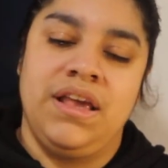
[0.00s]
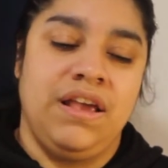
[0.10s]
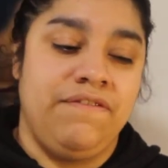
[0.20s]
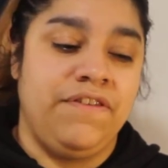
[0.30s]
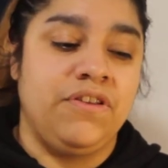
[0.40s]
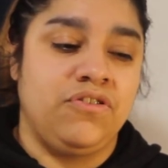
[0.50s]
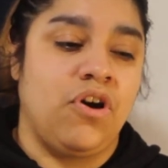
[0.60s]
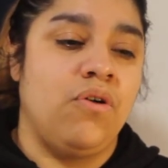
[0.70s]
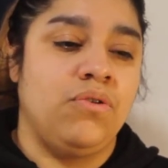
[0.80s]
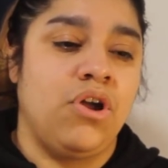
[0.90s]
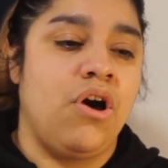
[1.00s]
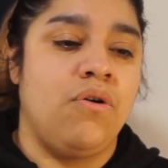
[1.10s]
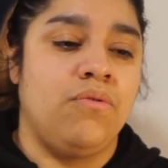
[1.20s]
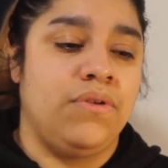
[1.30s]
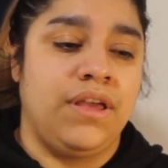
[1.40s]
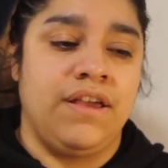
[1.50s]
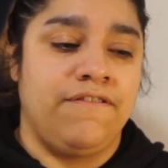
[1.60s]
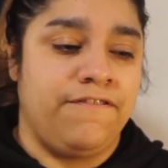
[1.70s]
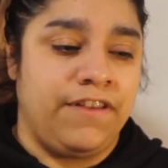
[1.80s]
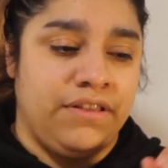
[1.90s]
if you don't know
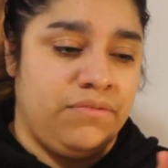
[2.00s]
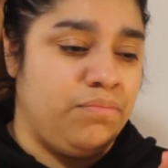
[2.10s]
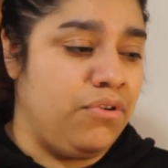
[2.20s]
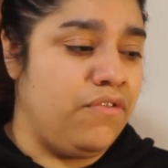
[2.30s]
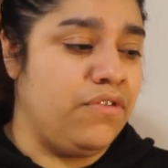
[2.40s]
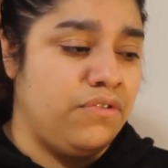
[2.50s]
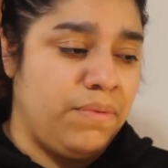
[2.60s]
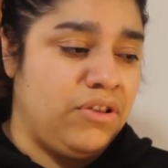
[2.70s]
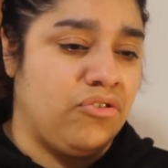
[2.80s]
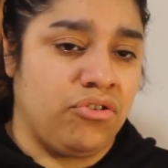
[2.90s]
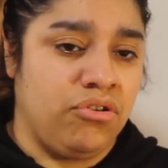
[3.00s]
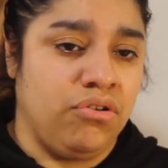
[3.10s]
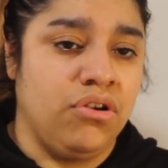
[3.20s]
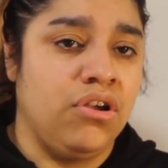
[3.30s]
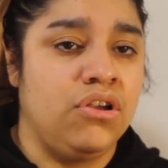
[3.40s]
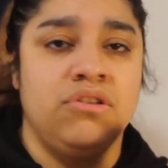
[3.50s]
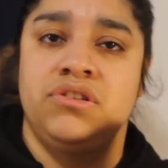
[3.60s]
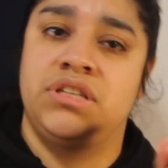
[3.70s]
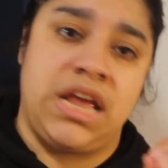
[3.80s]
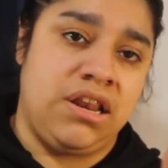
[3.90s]
if it's proven to be true
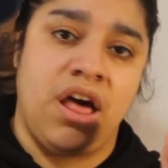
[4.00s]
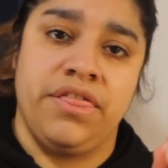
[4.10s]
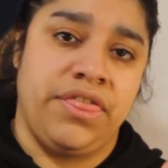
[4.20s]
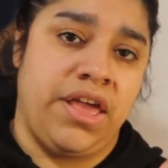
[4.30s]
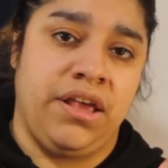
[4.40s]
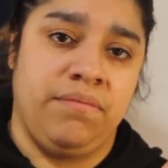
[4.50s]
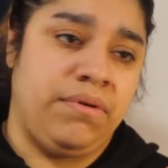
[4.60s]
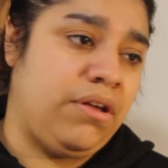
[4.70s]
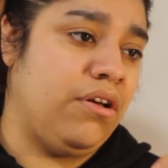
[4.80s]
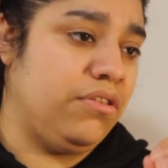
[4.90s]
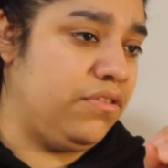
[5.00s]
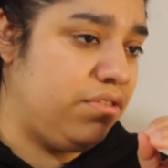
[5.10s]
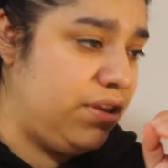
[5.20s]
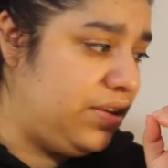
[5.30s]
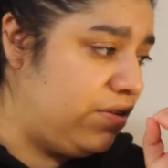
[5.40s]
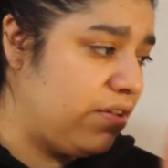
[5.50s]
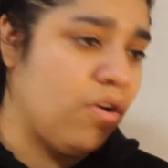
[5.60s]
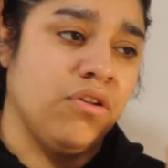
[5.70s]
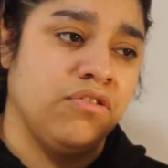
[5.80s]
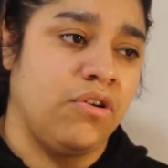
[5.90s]
say nothing because these are the
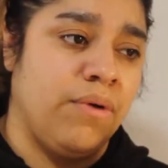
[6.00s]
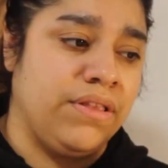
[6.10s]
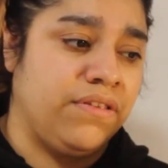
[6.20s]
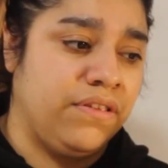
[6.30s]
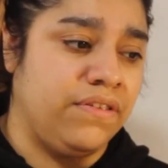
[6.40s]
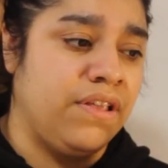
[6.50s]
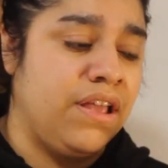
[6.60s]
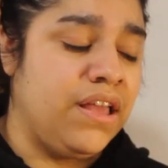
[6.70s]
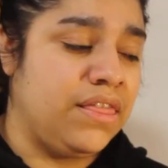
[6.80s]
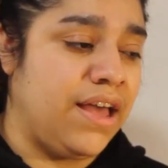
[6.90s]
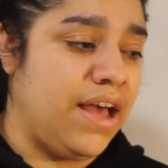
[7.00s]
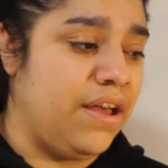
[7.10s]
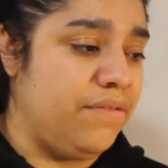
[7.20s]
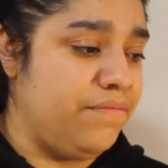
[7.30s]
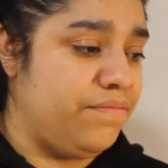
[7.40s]
consequences that